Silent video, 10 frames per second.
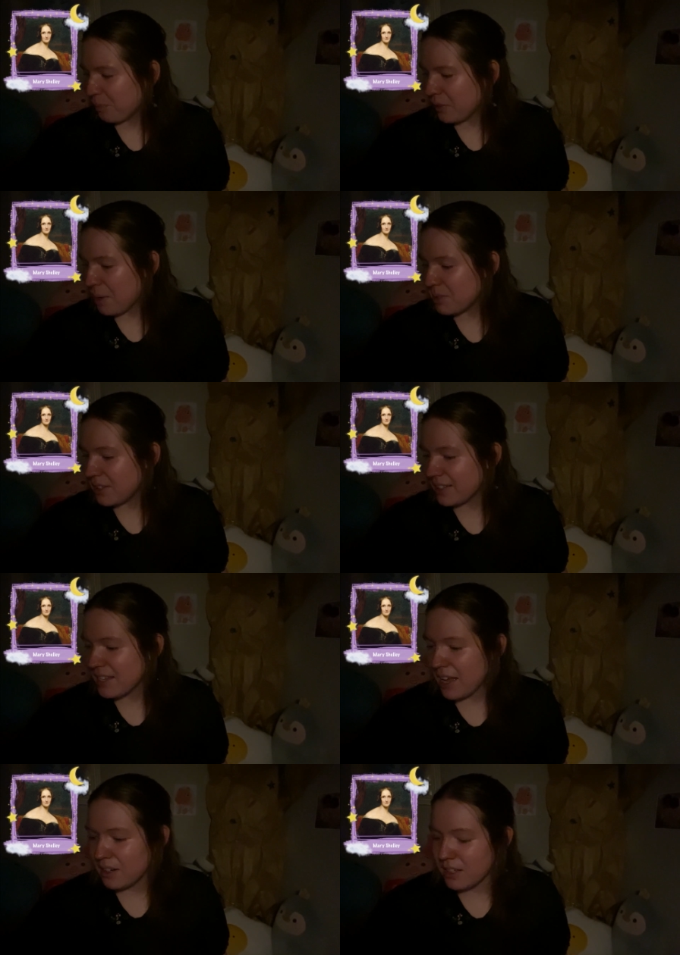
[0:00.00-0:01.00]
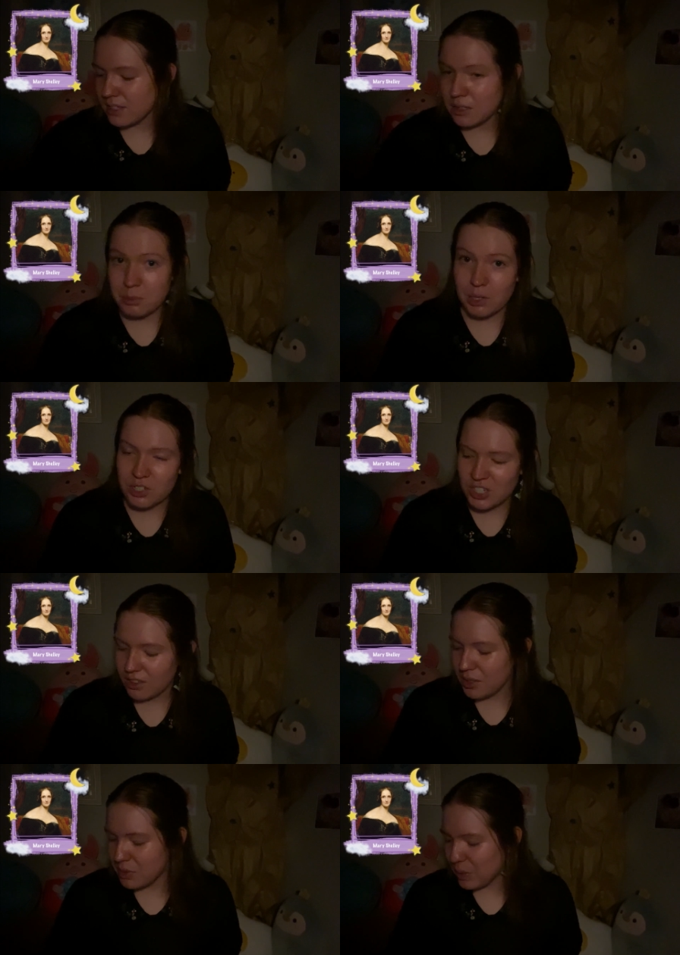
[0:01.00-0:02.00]
I'm still excited because it's Mary
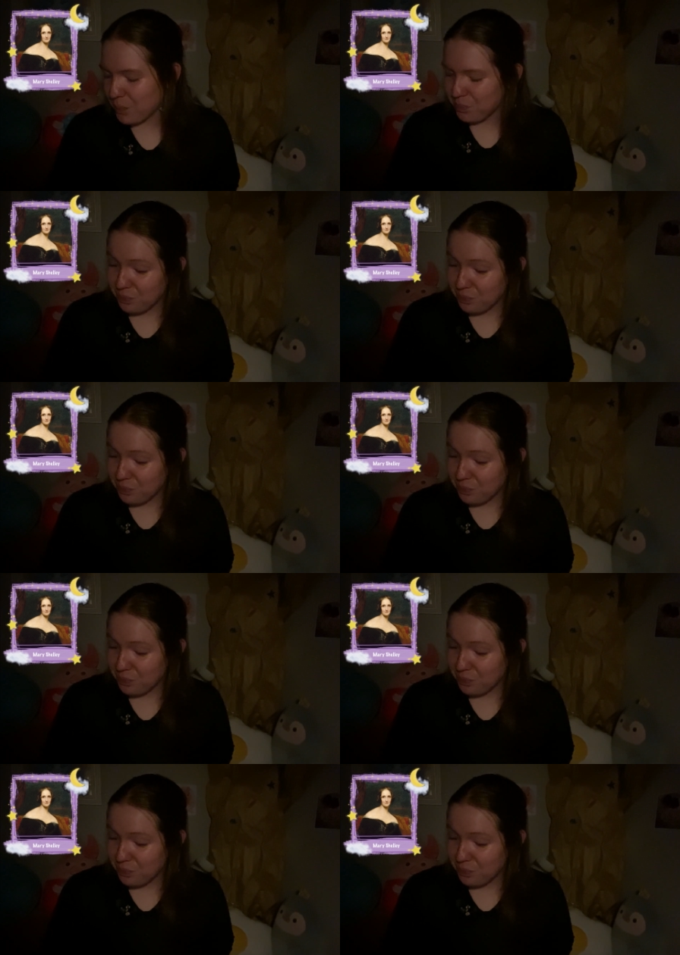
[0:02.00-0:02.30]
Shelley. So